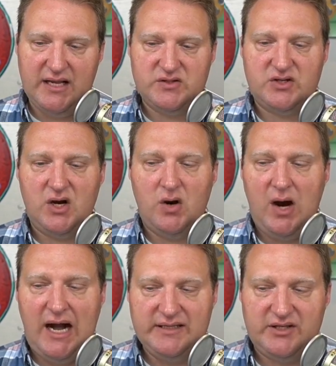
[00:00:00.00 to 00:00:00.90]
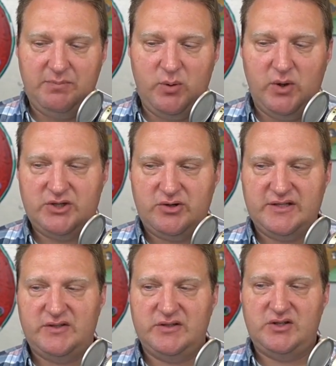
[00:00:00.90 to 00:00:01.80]
And so I simply want to
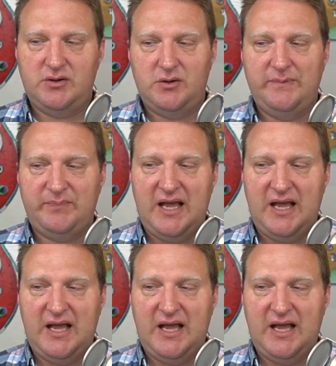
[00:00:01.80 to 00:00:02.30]
stress this to you.